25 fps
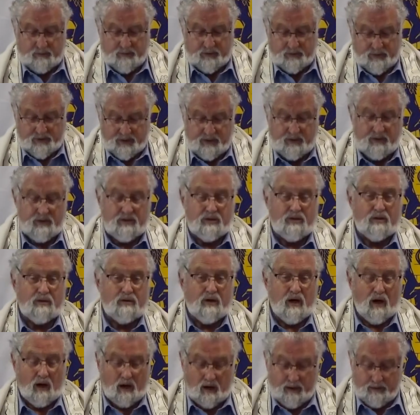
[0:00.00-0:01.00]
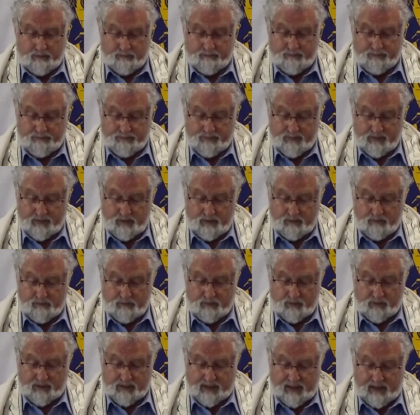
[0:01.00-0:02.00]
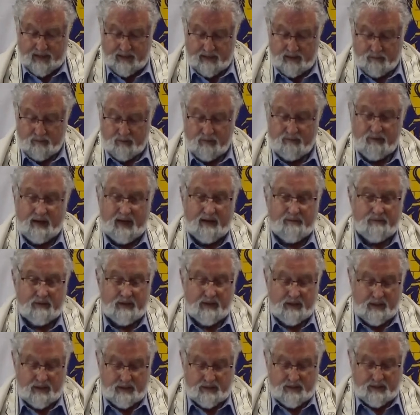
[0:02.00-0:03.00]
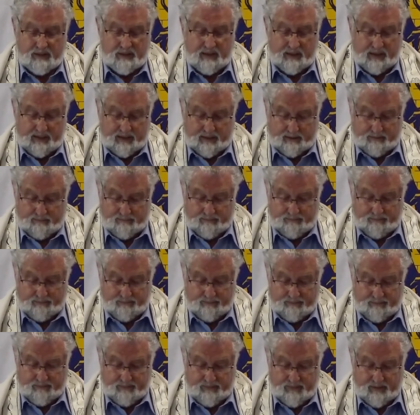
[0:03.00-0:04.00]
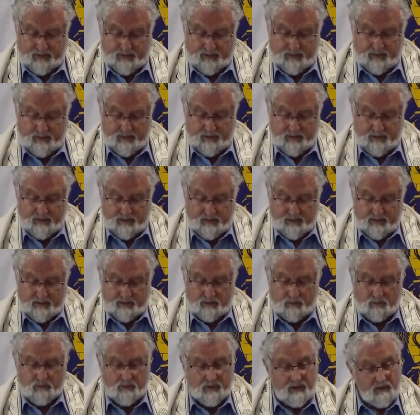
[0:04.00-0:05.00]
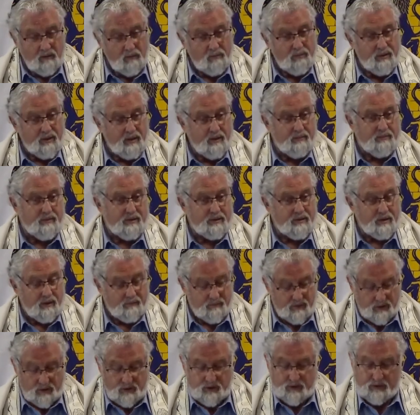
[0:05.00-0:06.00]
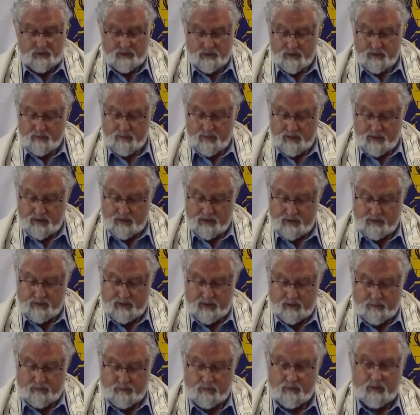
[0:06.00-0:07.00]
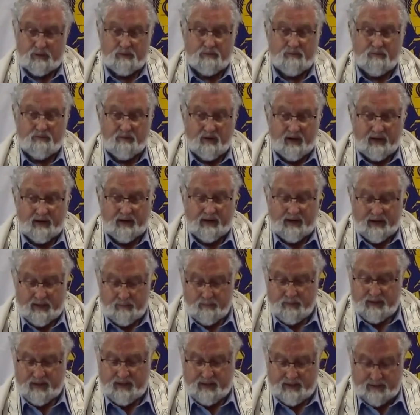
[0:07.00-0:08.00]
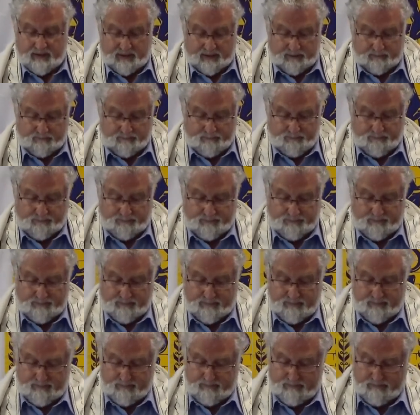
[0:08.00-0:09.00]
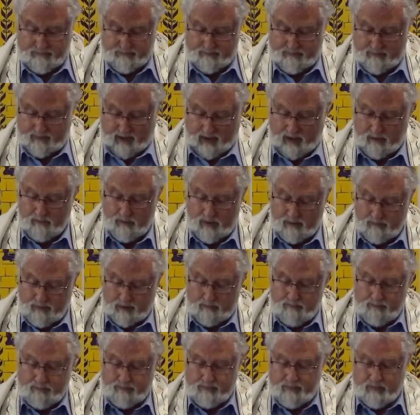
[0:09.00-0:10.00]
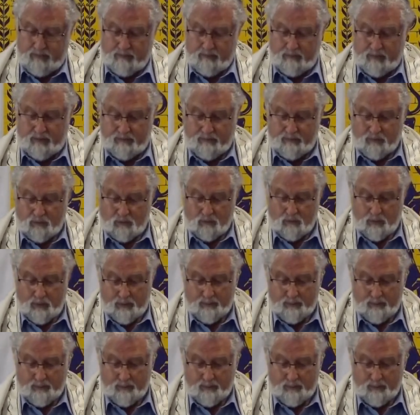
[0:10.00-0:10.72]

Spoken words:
your sins to God, for the kingdom of heaven is near." The real purpose of Yeshua's ministry was finally beginning. However, before we